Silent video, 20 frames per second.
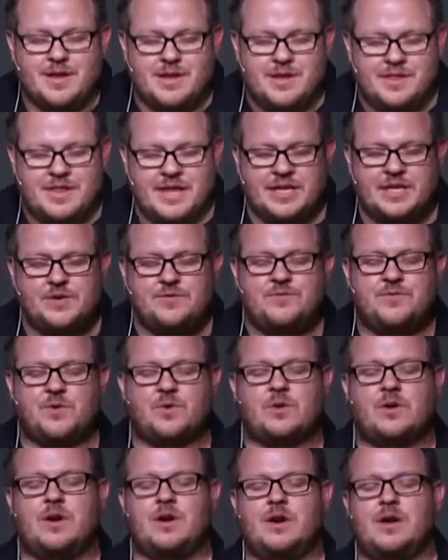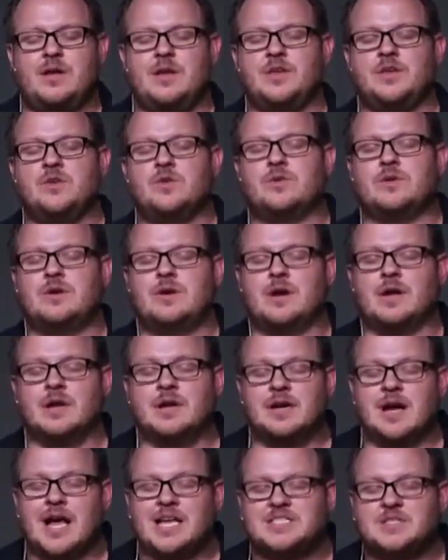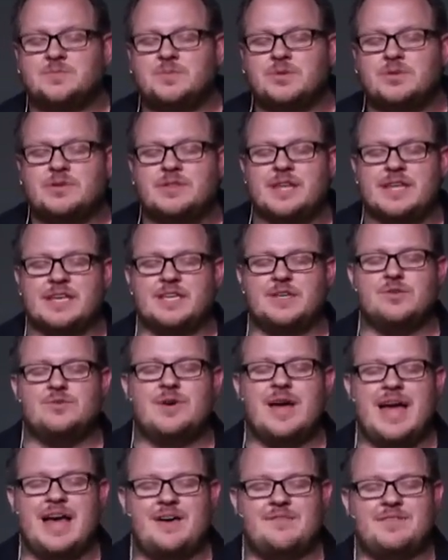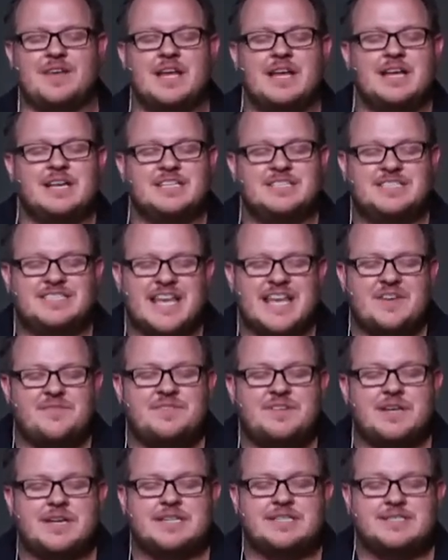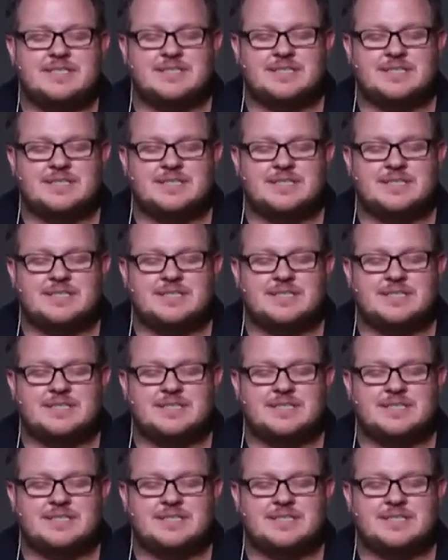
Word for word: Thank you for your gospel that you have saved us.